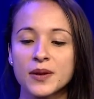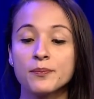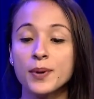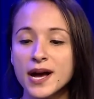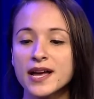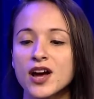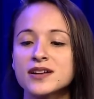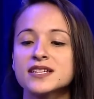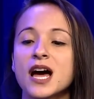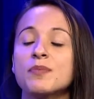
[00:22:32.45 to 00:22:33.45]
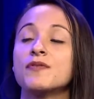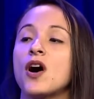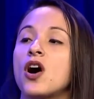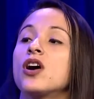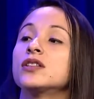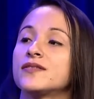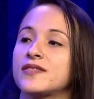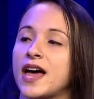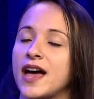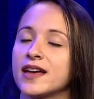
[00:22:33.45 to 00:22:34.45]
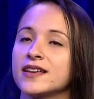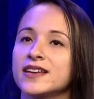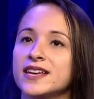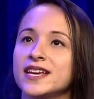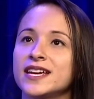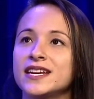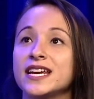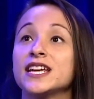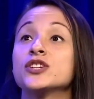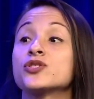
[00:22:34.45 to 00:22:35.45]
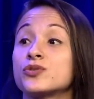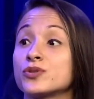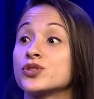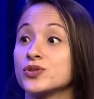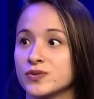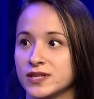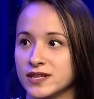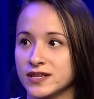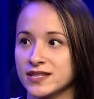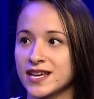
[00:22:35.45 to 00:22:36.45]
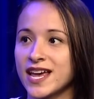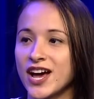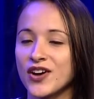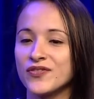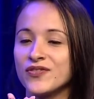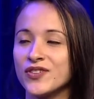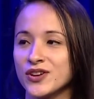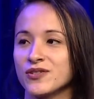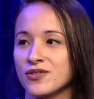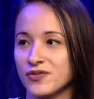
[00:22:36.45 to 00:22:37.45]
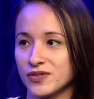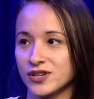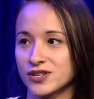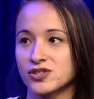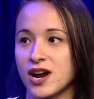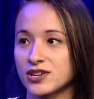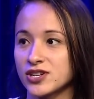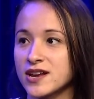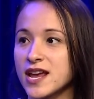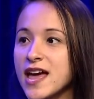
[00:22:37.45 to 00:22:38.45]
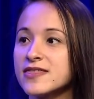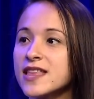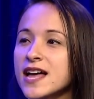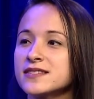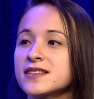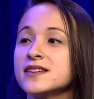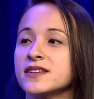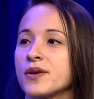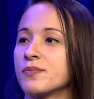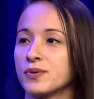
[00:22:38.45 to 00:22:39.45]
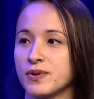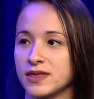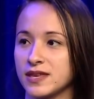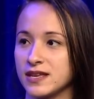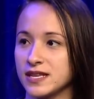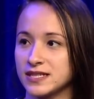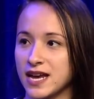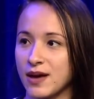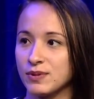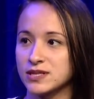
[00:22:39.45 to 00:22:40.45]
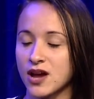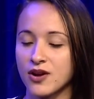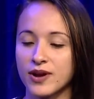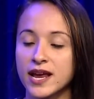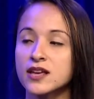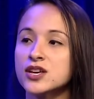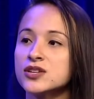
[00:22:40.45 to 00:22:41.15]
But on top of all of that, it introduces a vehicle for extraction. And that's the number one thing these tablets are, right?